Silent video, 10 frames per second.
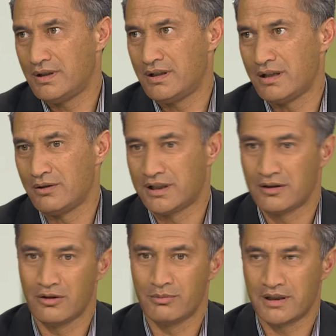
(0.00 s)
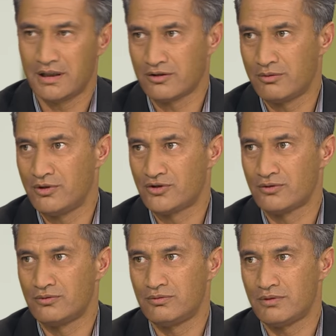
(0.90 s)
in our economic, our
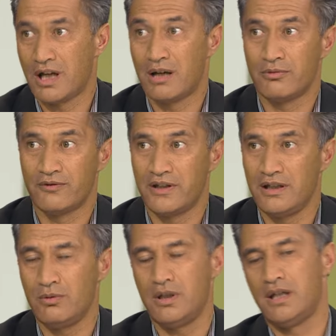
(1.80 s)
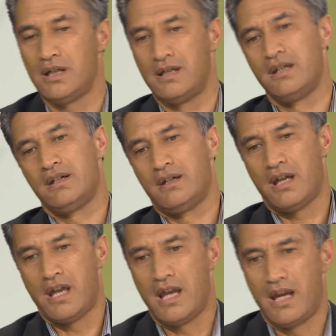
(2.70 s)
commercial arm of the iwi,
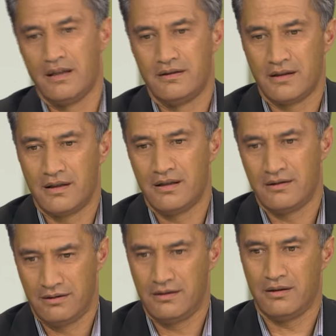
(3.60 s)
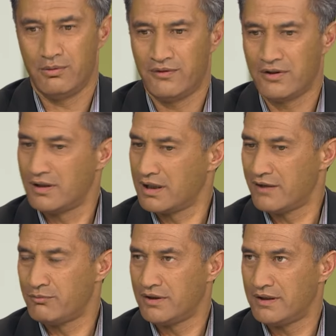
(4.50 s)
and we've got a
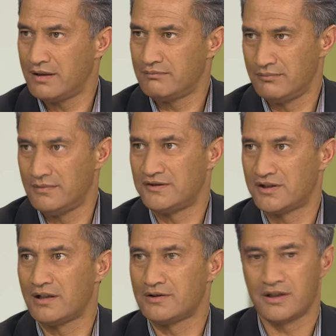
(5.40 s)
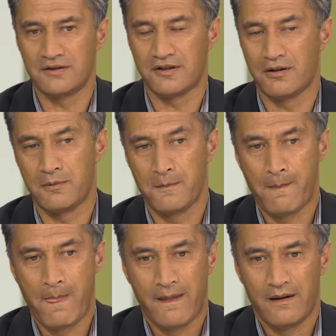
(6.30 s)
government that is challenging. So
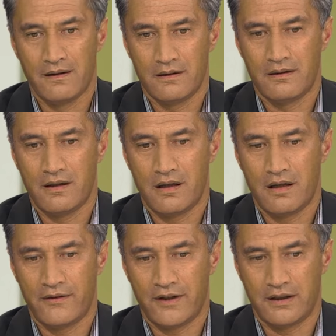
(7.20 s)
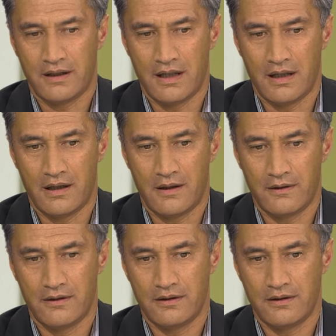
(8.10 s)
I think our